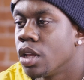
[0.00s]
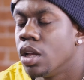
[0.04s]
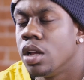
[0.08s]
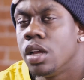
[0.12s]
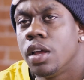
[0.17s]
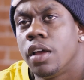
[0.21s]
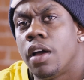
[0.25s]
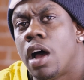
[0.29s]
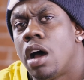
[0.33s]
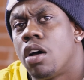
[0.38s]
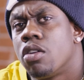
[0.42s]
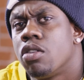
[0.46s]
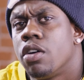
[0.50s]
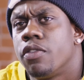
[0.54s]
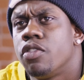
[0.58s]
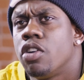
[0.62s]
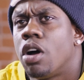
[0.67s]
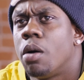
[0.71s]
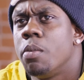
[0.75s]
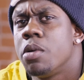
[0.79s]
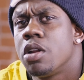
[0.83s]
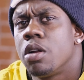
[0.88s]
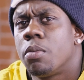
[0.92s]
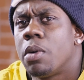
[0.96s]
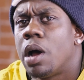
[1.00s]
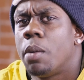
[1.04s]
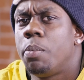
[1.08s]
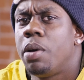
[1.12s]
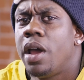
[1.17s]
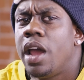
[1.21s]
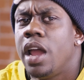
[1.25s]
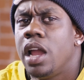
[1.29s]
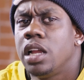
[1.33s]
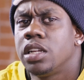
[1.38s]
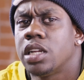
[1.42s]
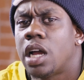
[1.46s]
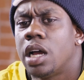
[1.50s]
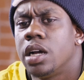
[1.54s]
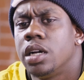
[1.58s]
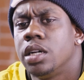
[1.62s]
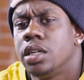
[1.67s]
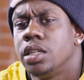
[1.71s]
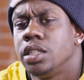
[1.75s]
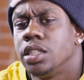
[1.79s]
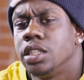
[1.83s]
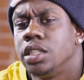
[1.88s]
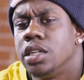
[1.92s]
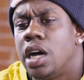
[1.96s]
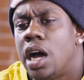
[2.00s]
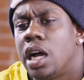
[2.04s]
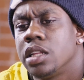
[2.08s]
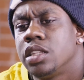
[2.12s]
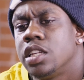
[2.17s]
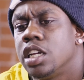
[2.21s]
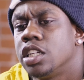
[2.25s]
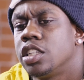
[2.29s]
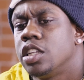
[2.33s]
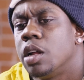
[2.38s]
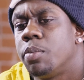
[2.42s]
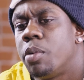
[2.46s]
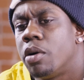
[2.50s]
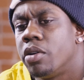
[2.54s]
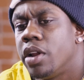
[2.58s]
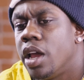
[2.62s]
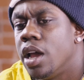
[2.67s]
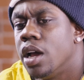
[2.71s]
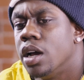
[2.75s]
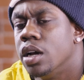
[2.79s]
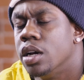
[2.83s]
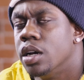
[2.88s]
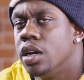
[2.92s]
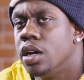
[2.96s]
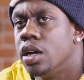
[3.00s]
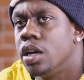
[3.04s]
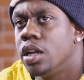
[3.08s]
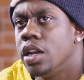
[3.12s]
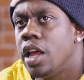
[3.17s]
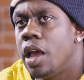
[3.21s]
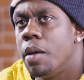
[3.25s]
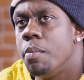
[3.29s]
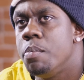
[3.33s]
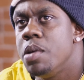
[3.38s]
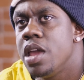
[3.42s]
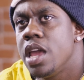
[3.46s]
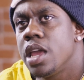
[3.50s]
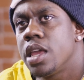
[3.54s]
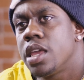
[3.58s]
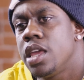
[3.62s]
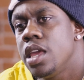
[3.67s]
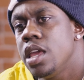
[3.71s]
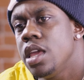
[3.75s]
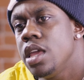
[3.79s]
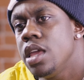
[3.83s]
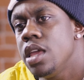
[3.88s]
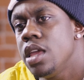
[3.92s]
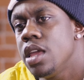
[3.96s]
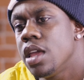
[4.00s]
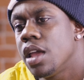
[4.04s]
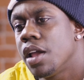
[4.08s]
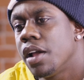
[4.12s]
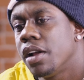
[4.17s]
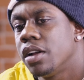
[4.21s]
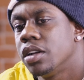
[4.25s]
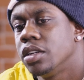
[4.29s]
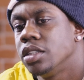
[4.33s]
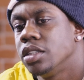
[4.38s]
I don't know if y'all been on my page. I uh, mm-hmm. I touched up on that uh, that big key